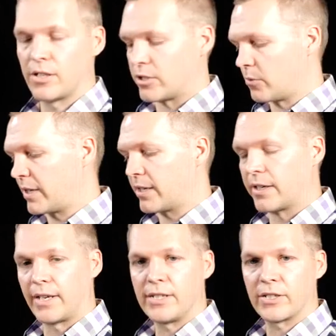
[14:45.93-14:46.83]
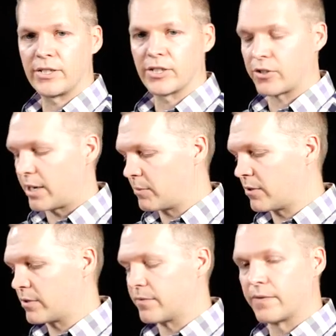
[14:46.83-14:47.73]
So we can easily just grab
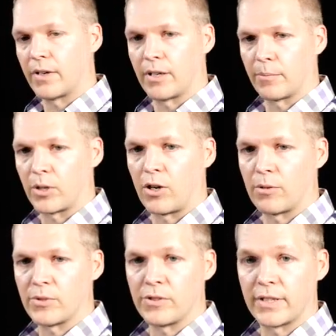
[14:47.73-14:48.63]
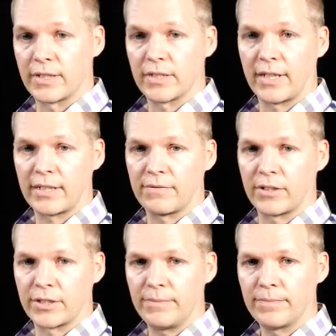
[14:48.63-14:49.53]
those columns using the select
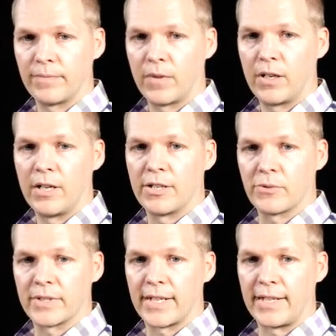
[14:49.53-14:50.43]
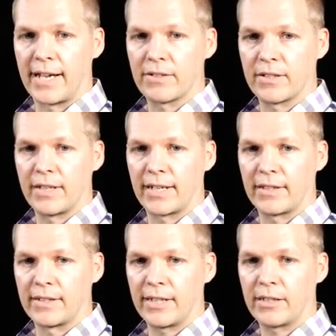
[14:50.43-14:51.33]
function. So we'll say now select the